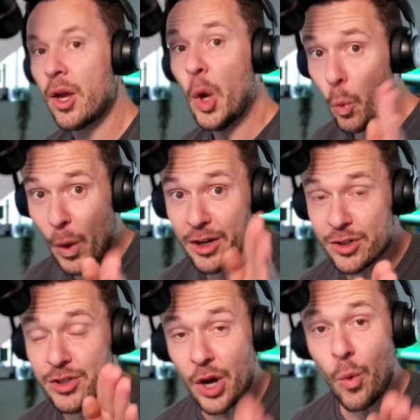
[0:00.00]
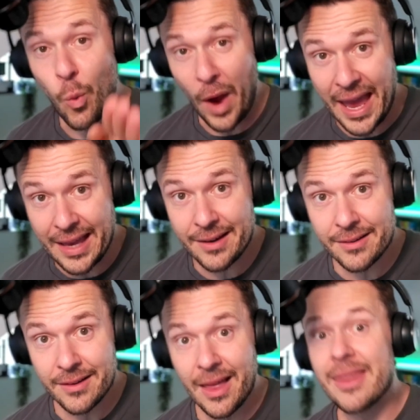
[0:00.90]
Winners don't wait,
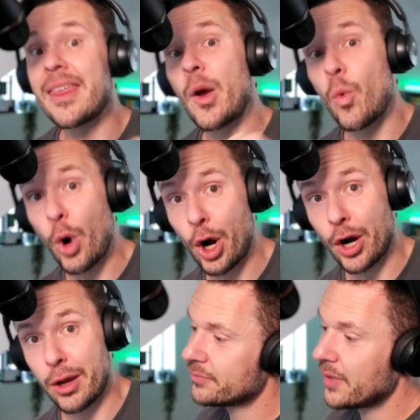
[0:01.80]
they work.